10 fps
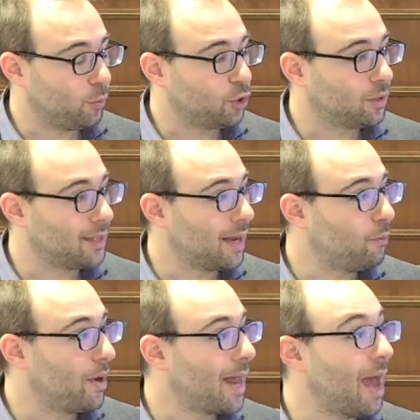we should
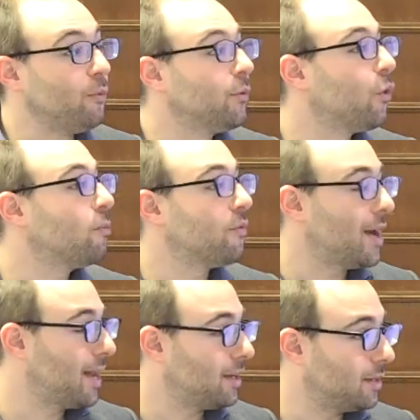celebrate every form of
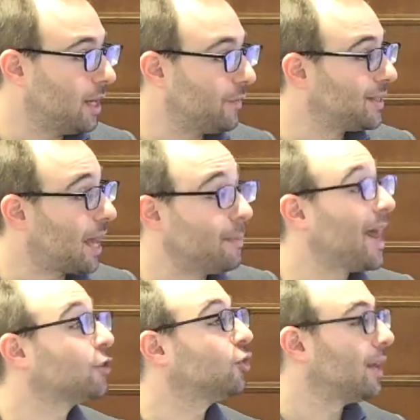identity at the
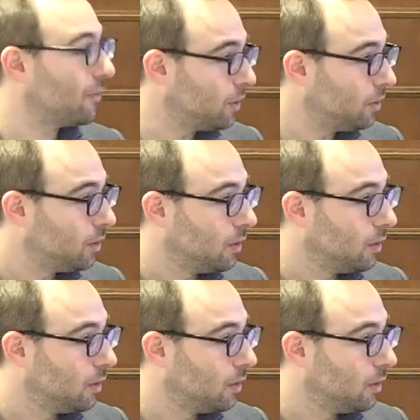subnational level,